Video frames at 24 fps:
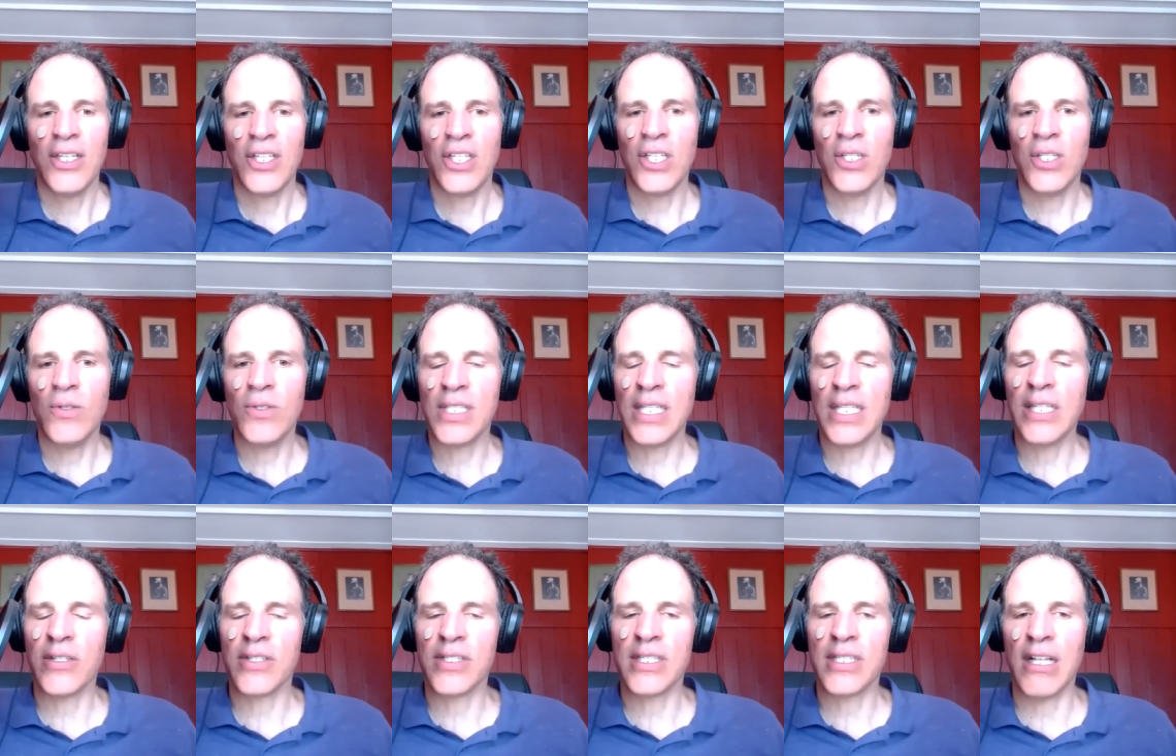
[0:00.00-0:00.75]
Do you
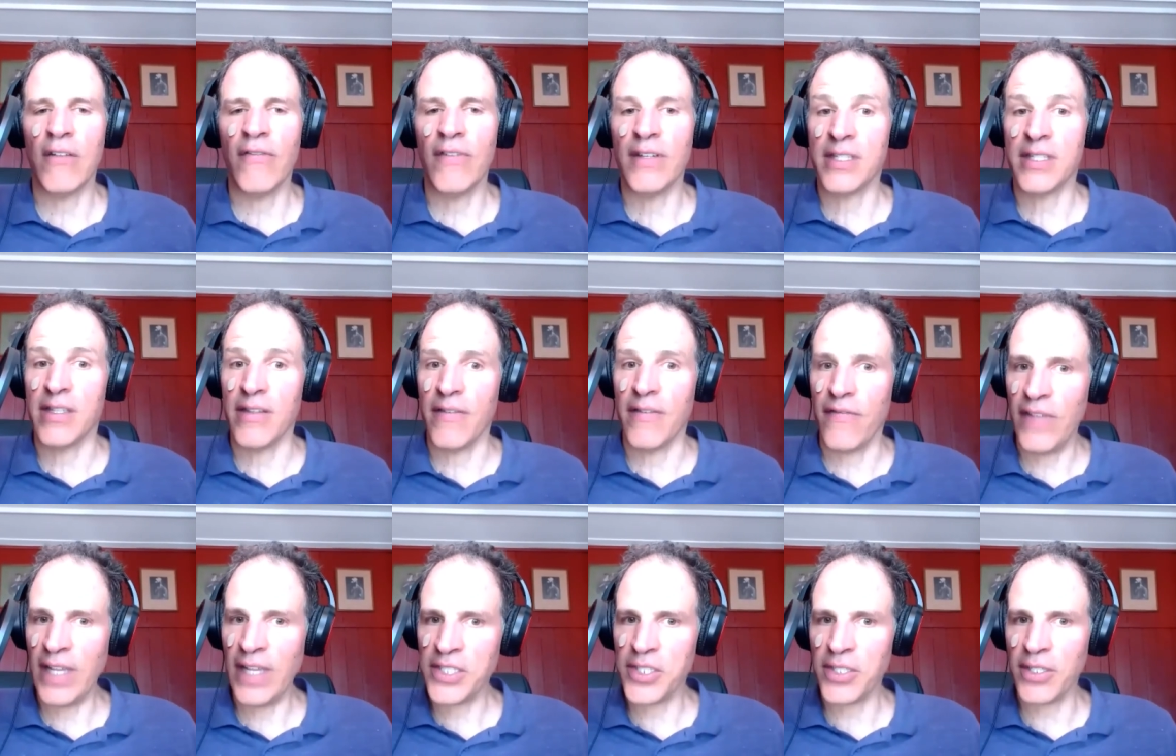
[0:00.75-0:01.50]
see yourself as the
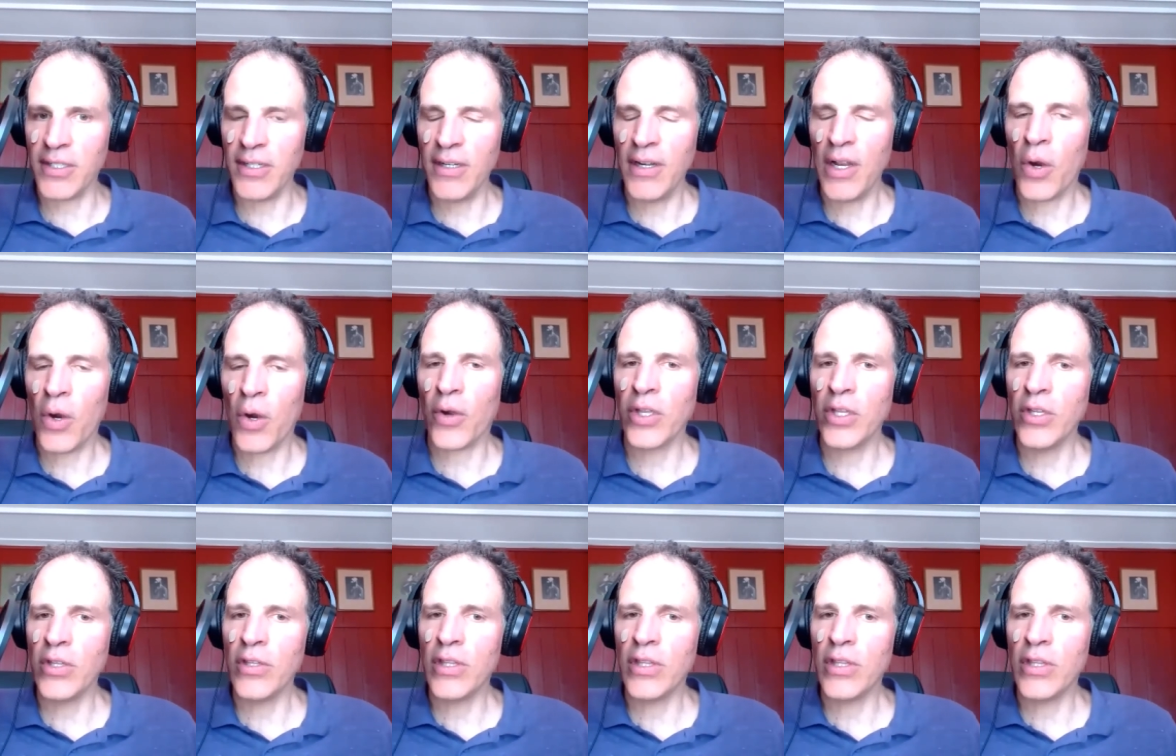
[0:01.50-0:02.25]
fixer or are
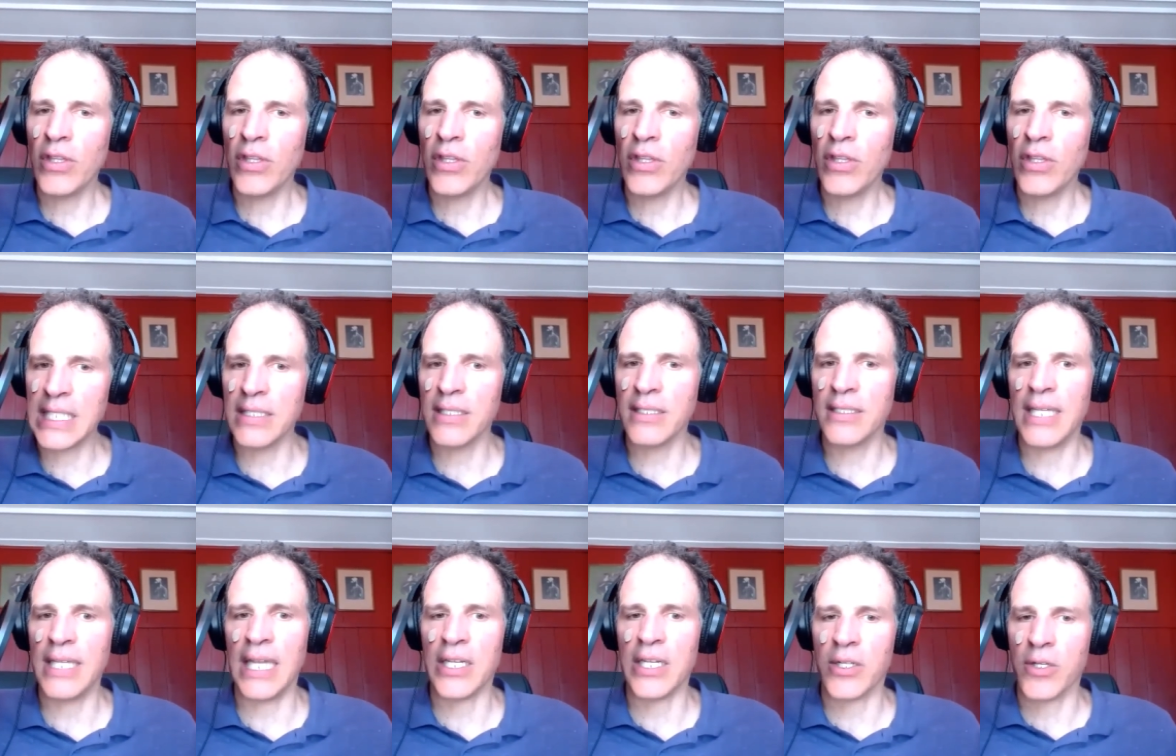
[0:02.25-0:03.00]
you the
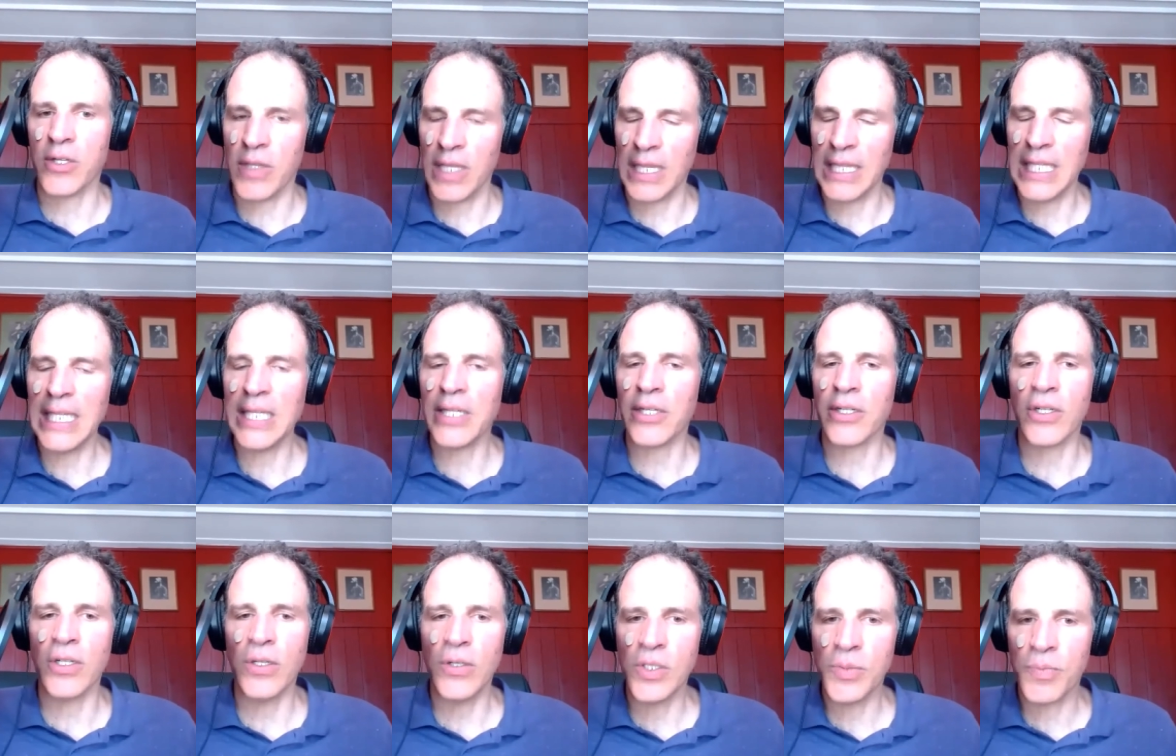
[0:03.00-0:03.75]
facilitator, the
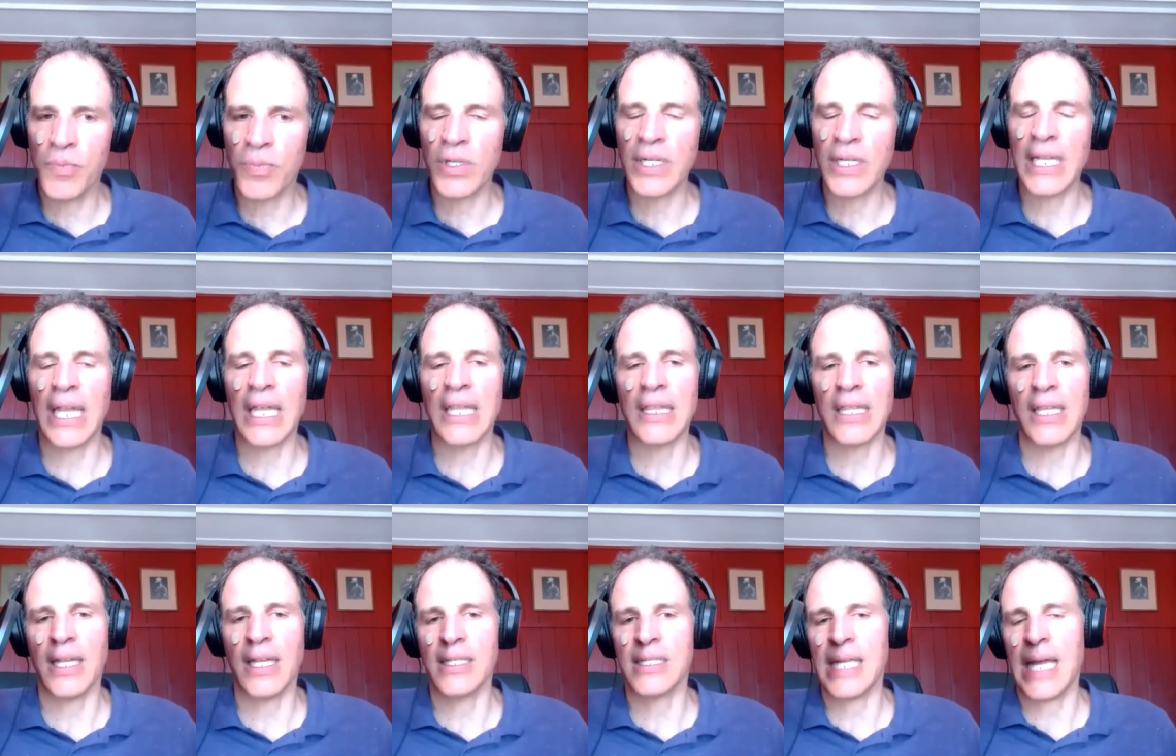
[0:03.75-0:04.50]
leader who's bringing
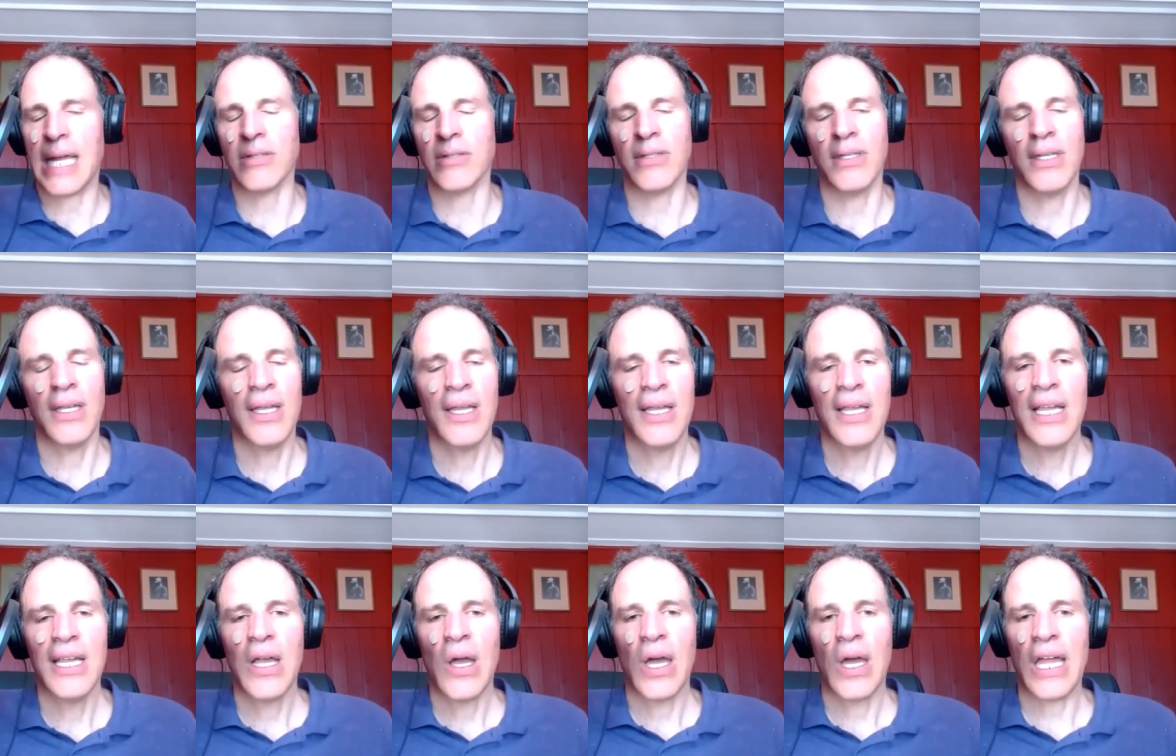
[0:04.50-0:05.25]
things out?
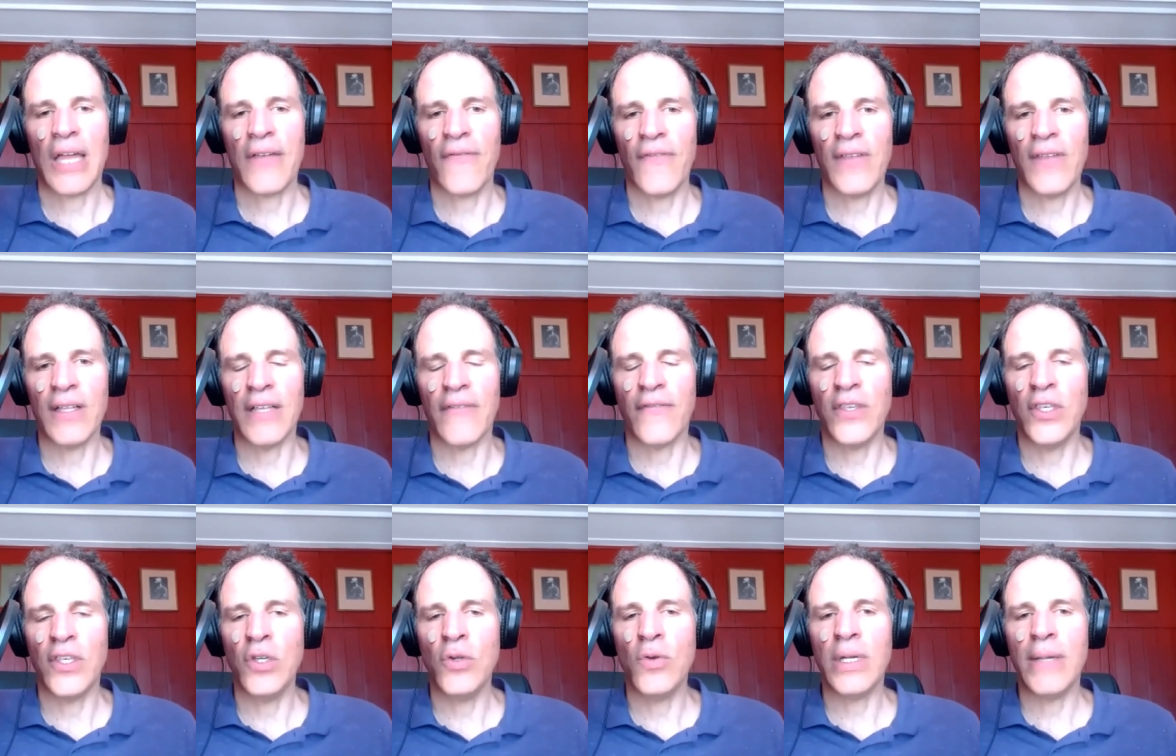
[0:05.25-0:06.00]
And I feel if
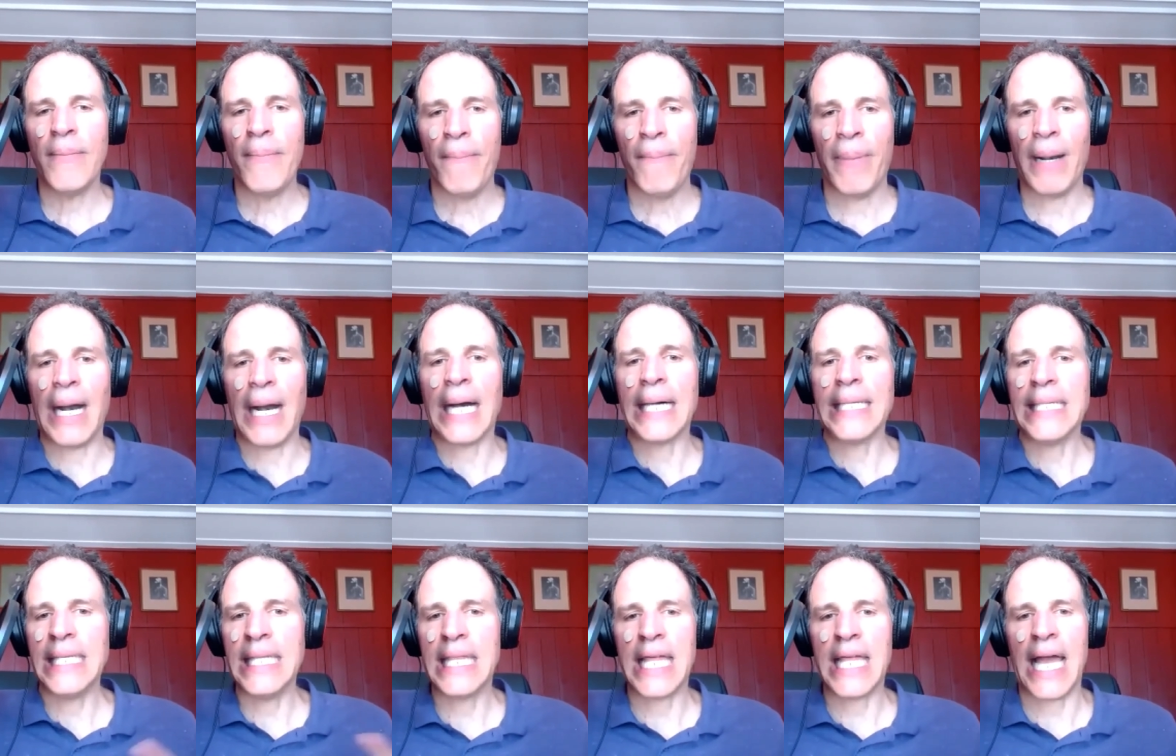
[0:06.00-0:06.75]
you
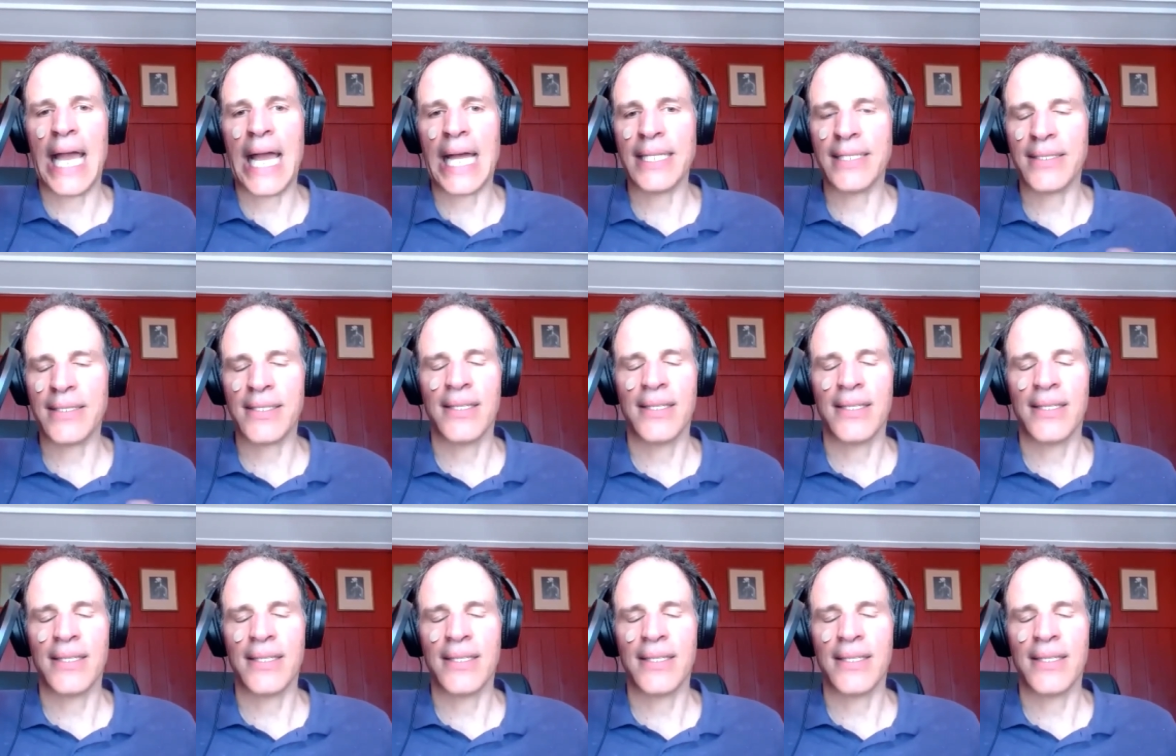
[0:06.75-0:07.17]
embody that